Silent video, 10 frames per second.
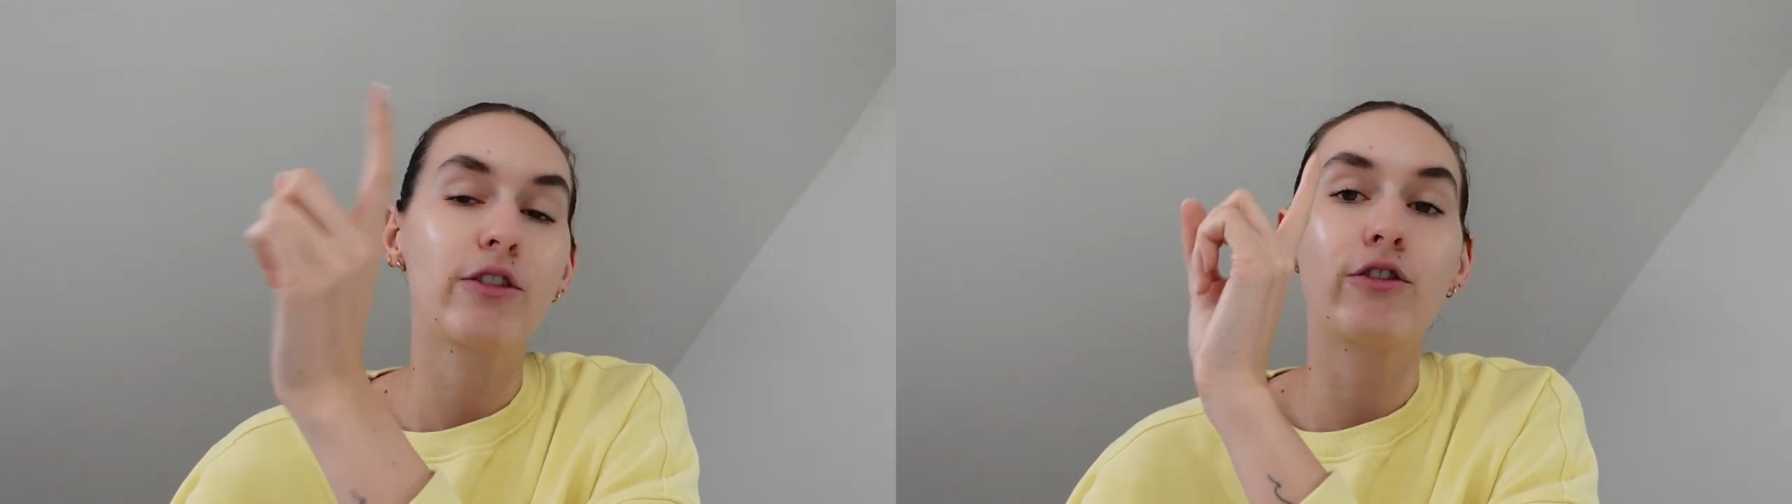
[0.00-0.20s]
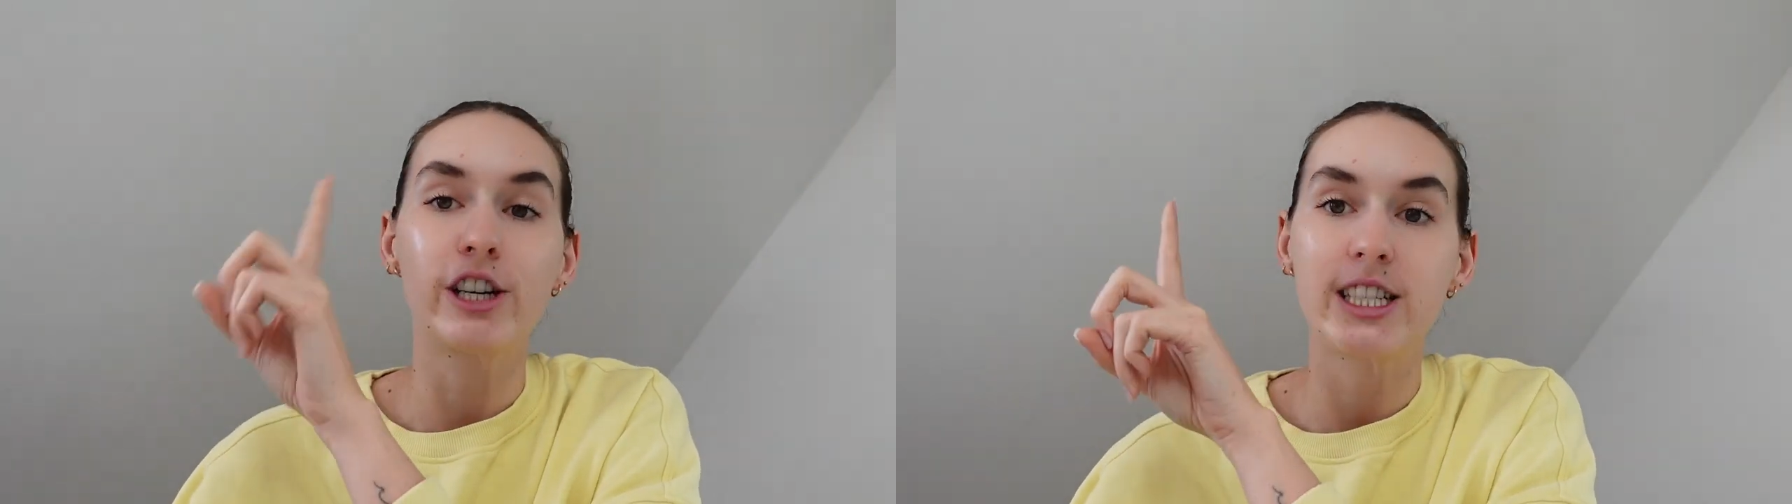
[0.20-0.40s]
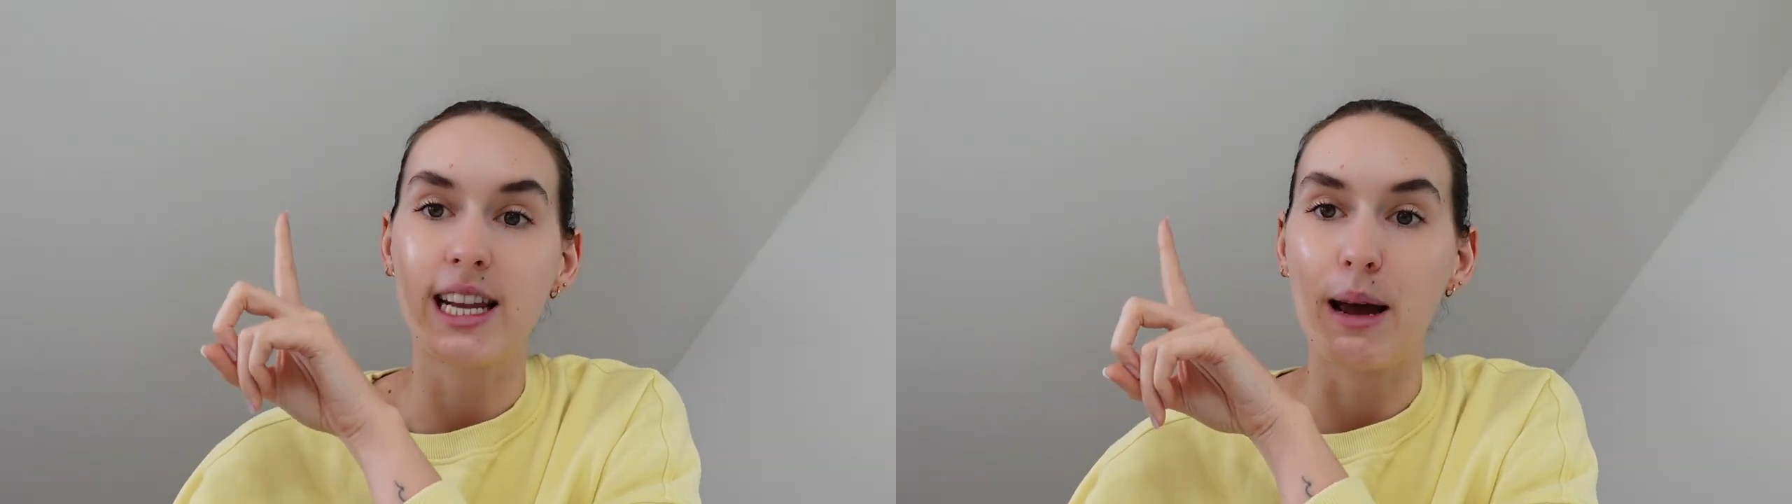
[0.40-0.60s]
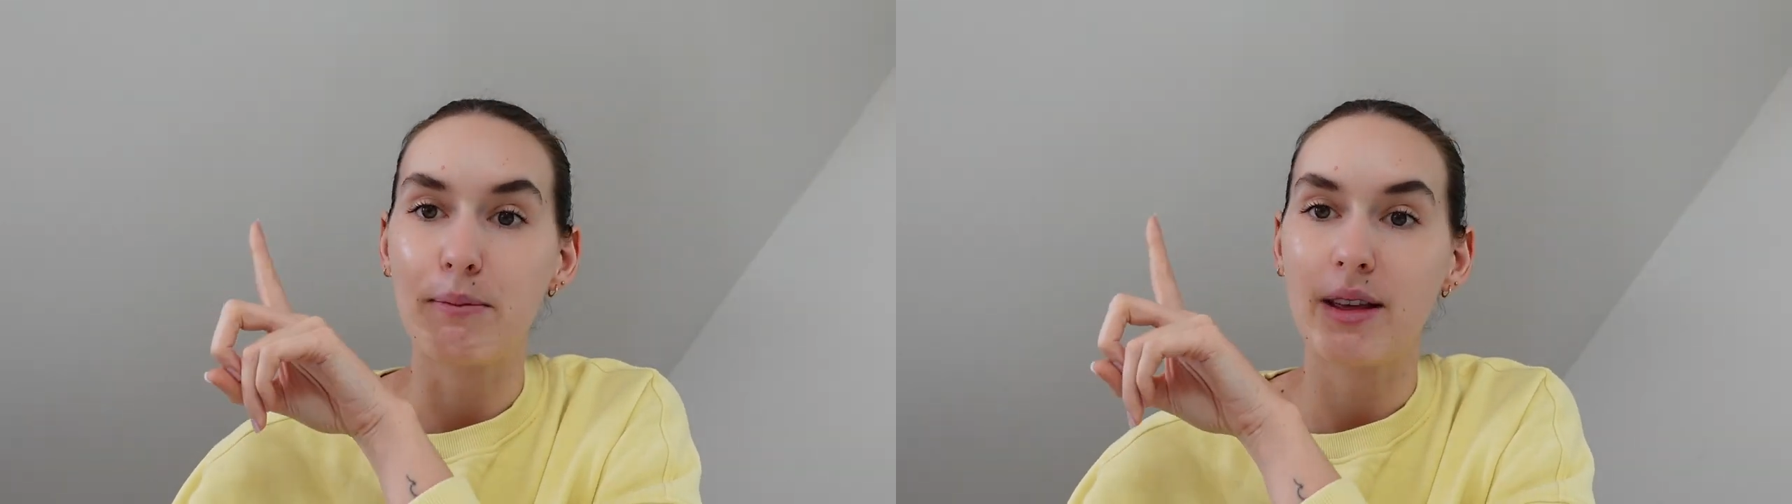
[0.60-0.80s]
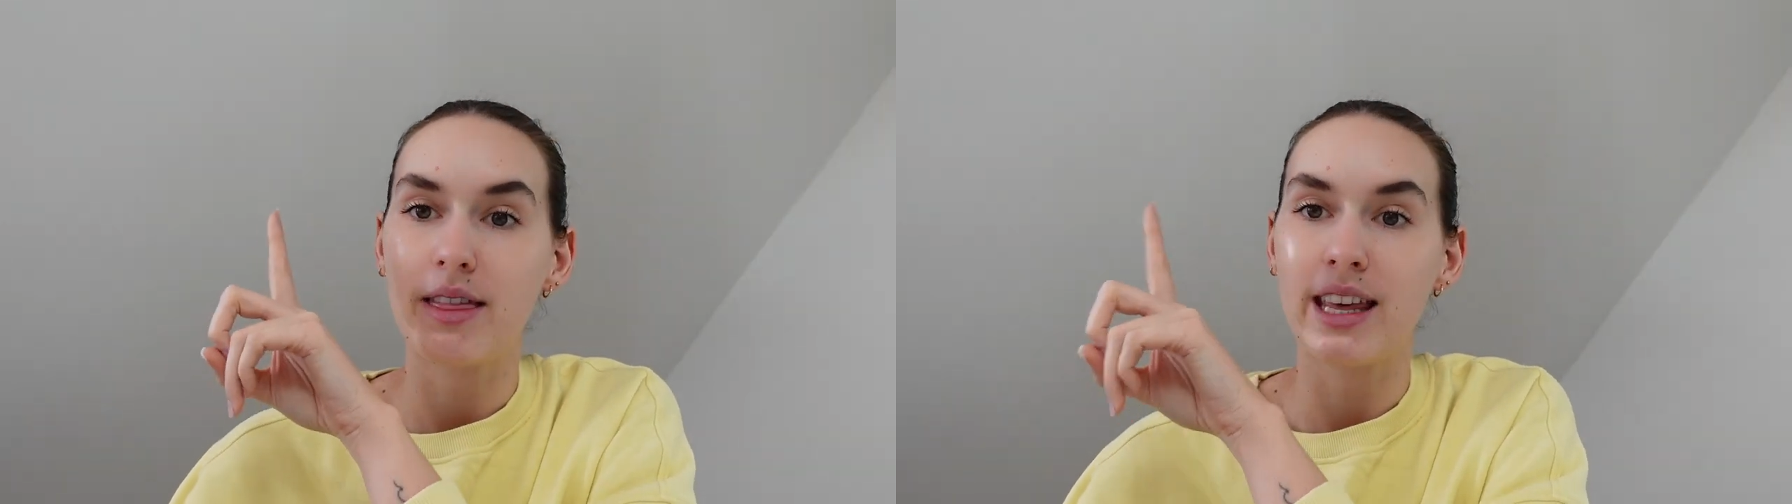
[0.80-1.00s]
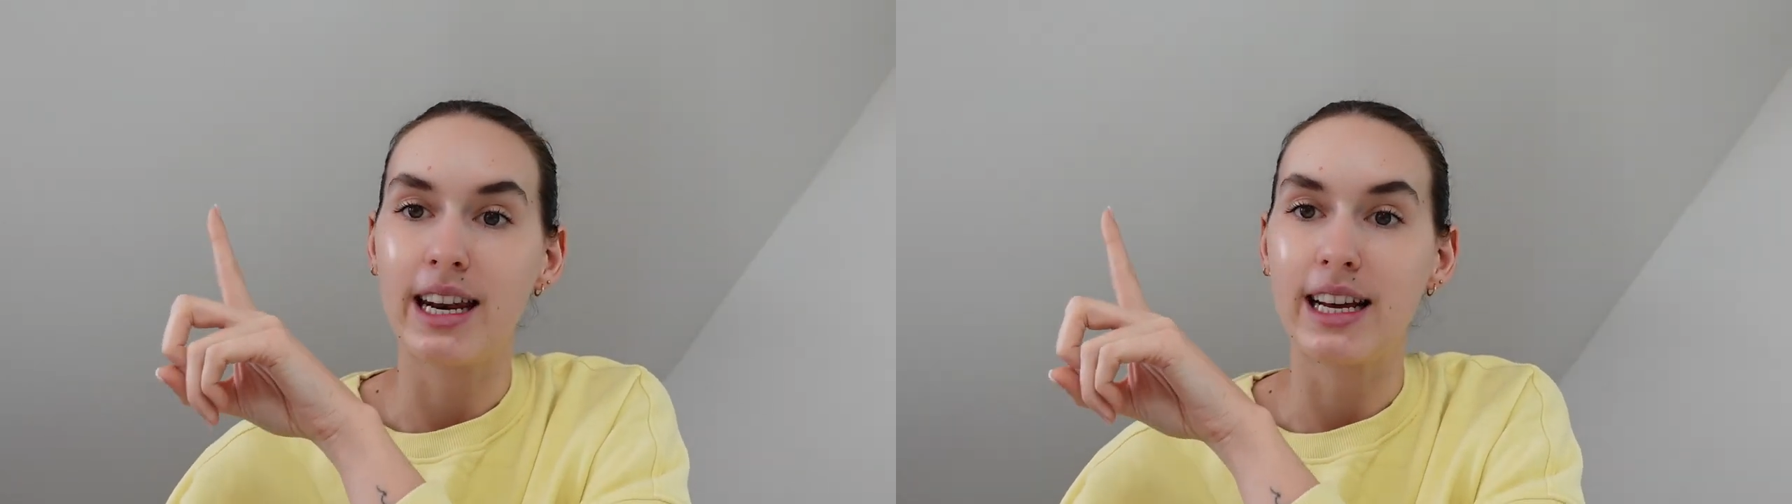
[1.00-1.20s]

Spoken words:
first step that